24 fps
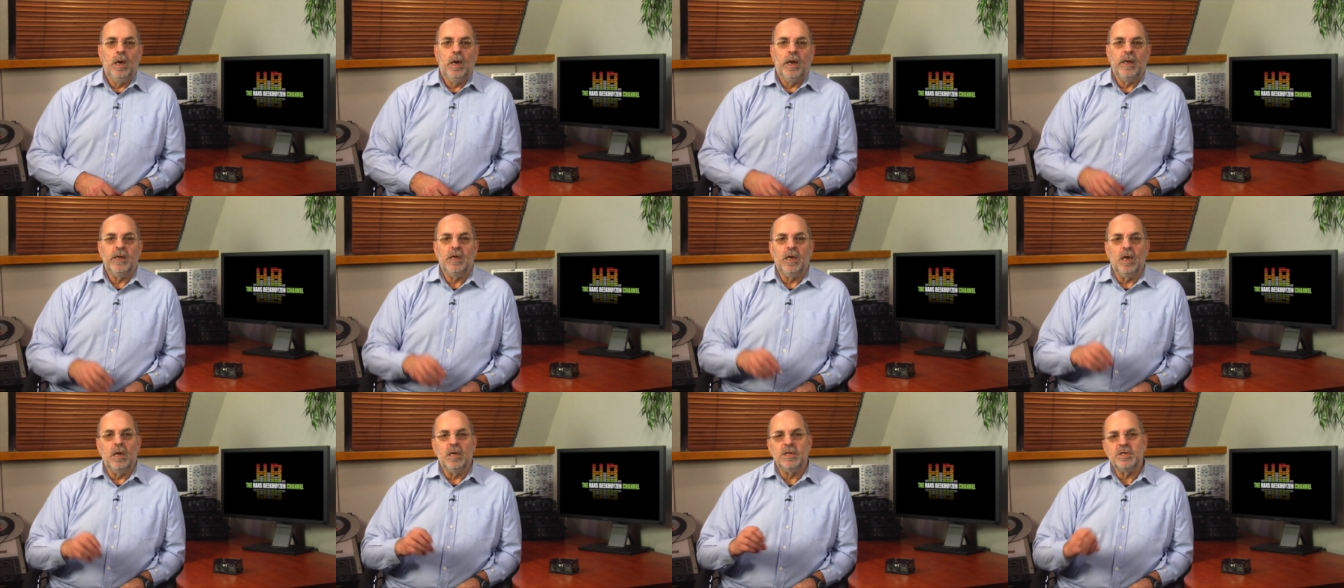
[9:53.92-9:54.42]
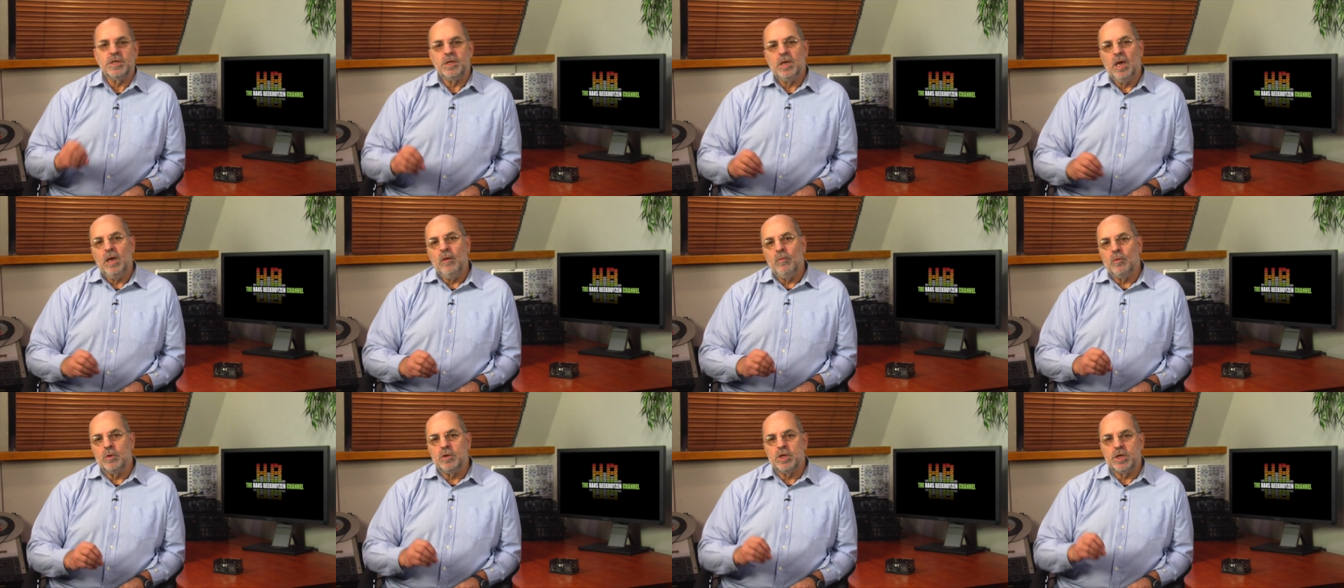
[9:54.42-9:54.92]
I can't
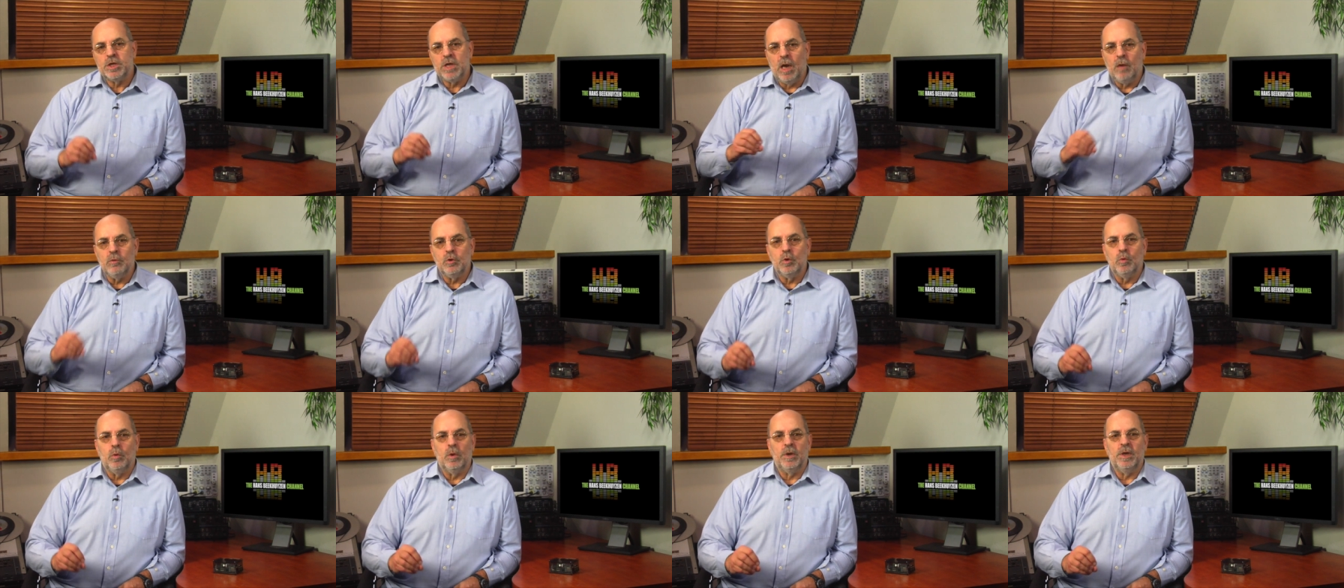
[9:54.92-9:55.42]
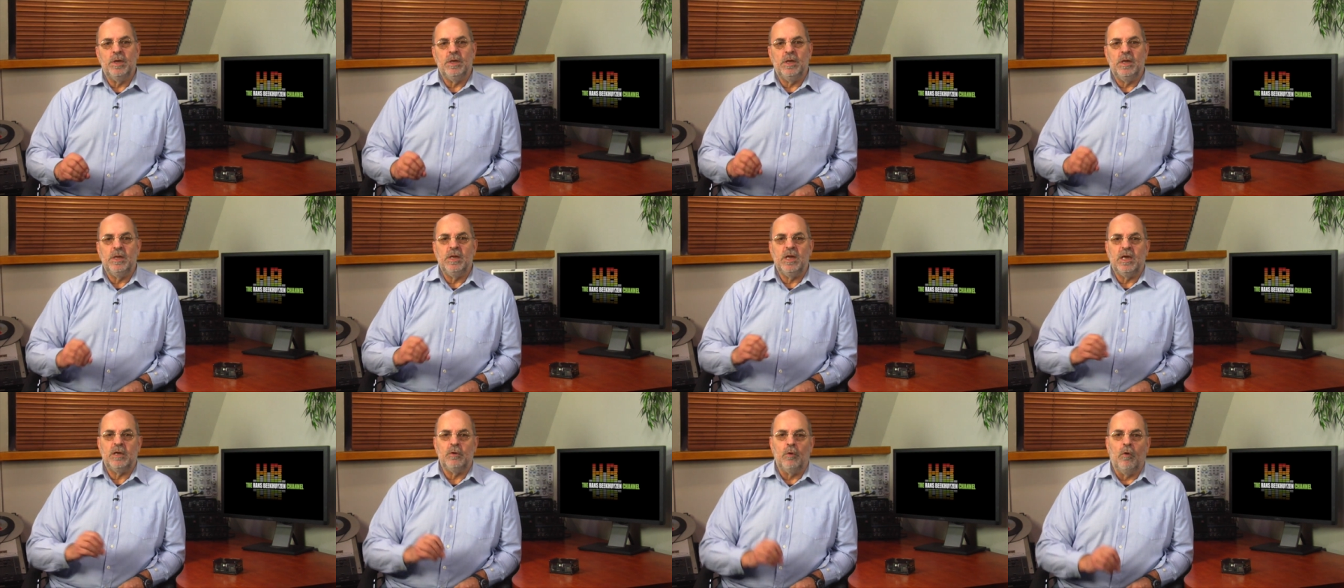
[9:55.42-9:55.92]
say what sound quality
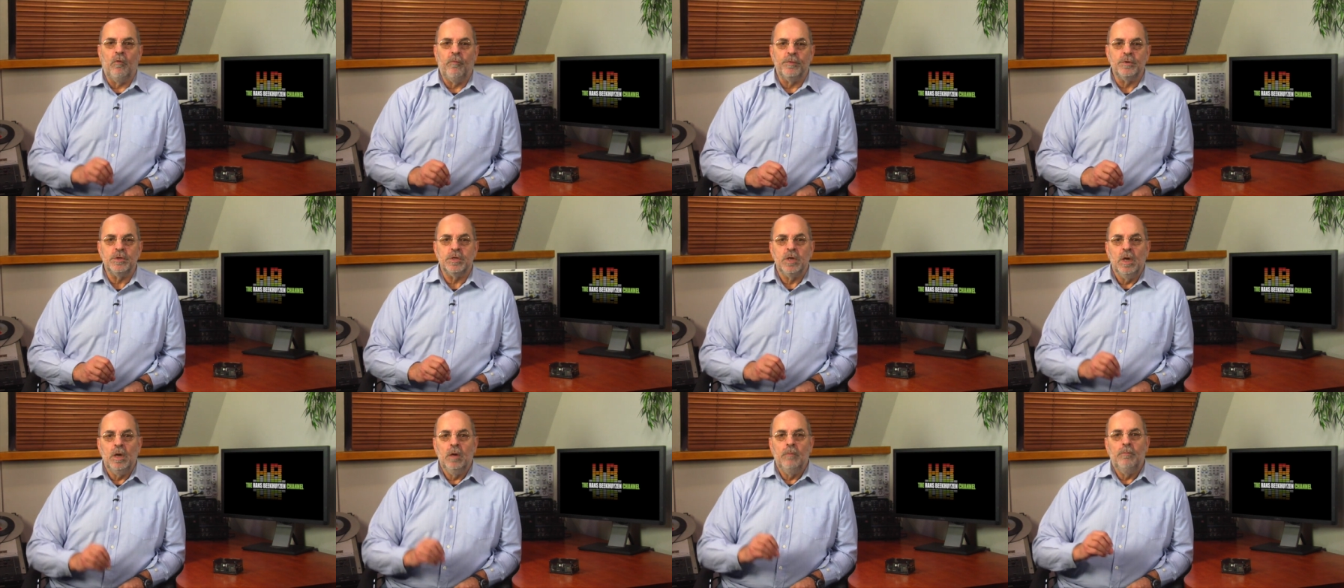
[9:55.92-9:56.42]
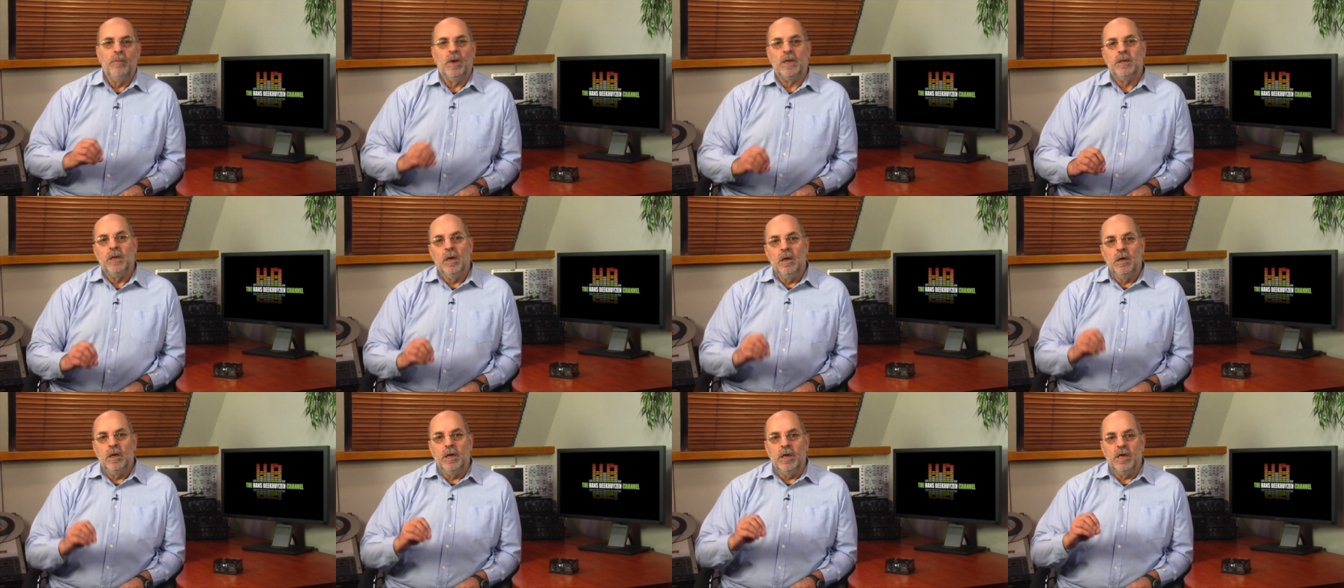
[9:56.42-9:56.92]
that offers,
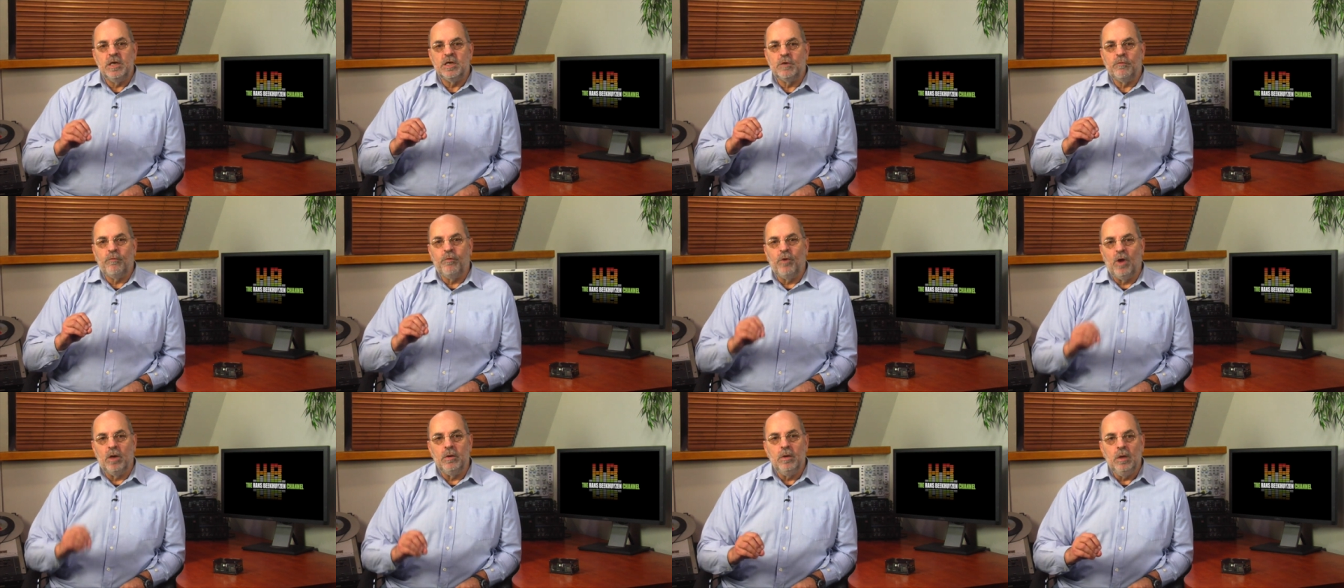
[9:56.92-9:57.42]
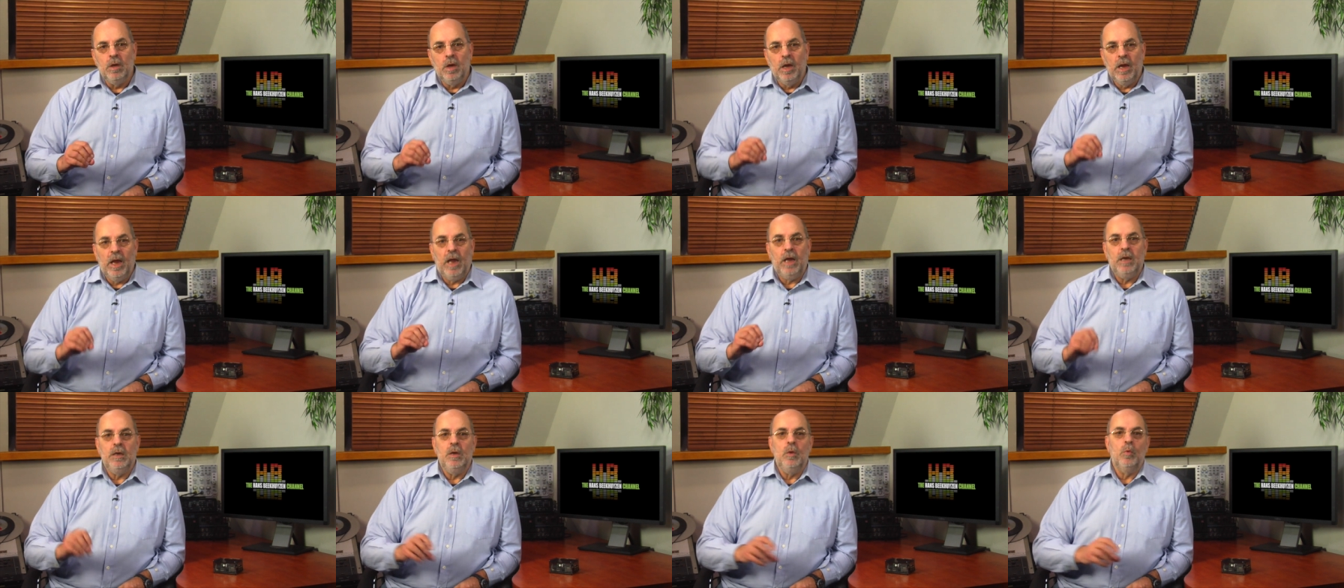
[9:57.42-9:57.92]
but it's fun
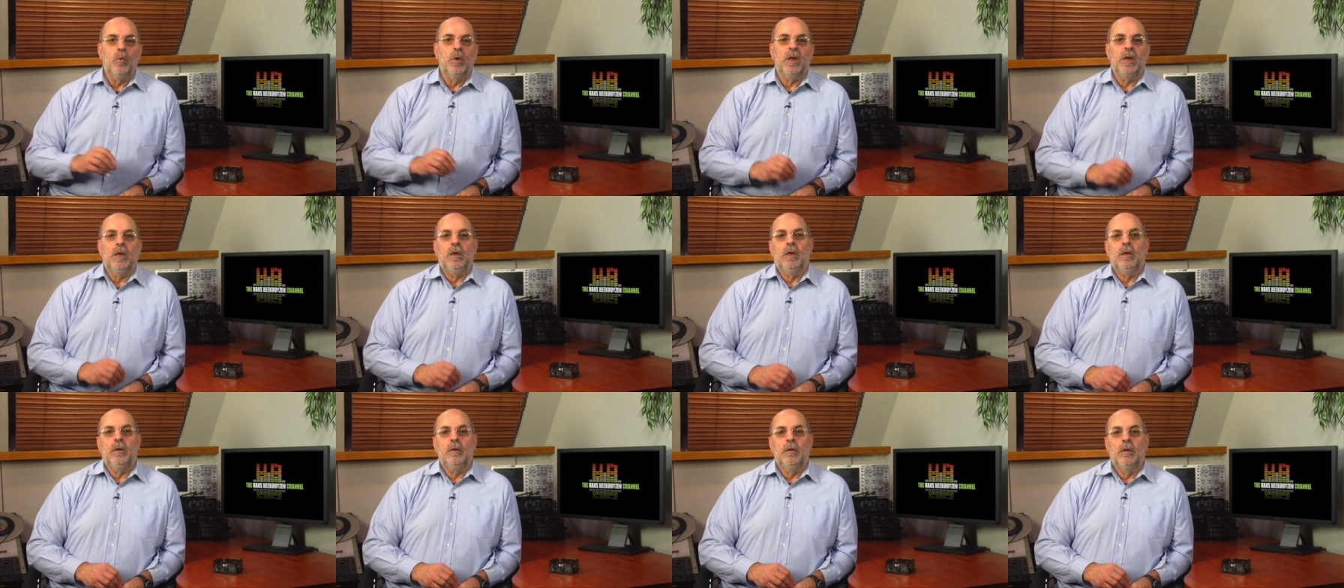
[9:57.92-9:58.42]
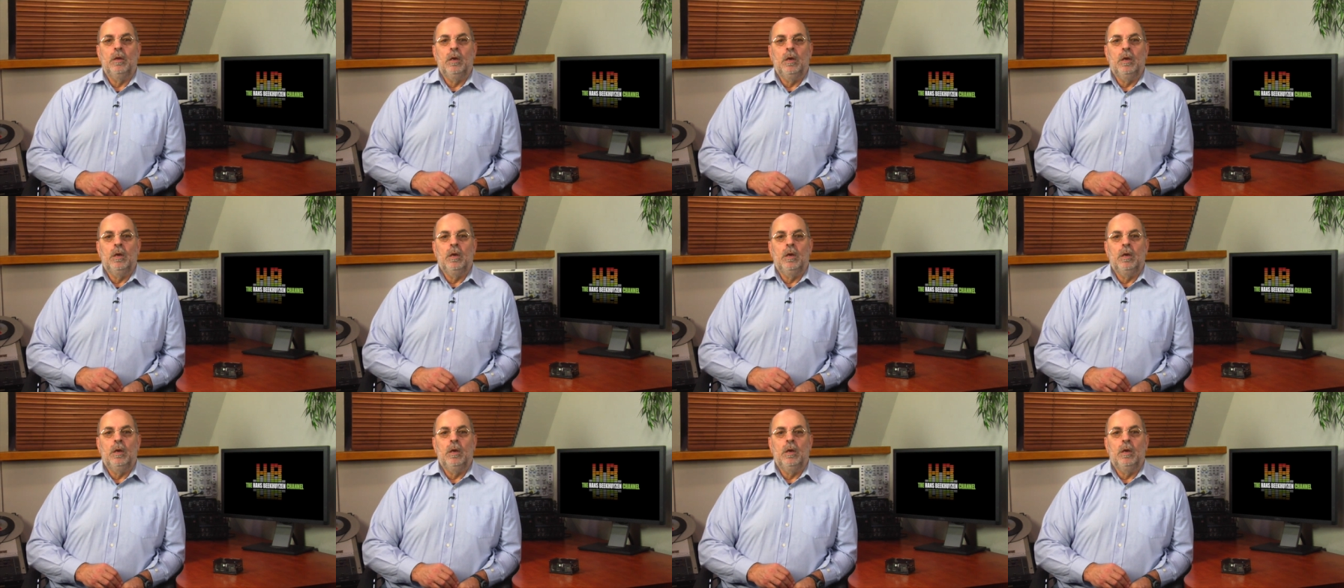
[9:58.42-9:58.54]
anyway.